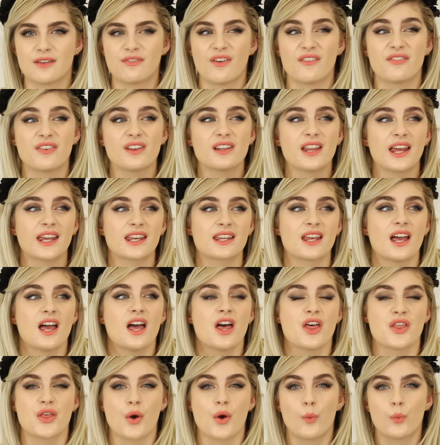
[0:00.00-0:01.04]
If I feel like
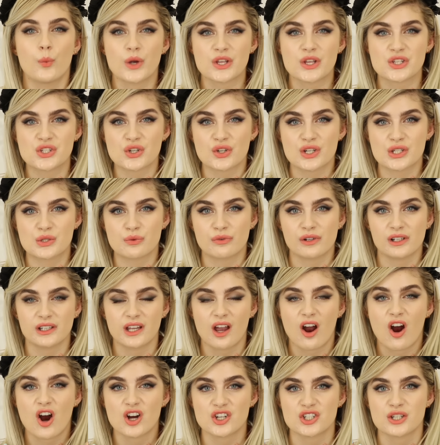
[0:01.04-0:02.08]
the winter is really
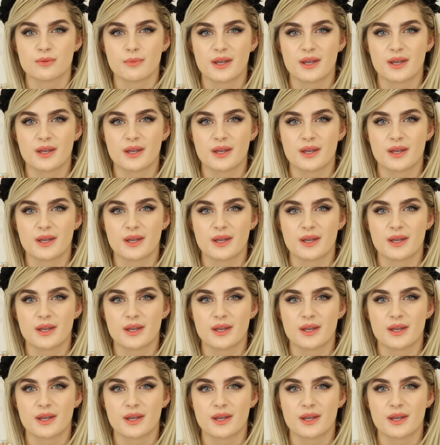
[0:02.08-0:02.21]
harsh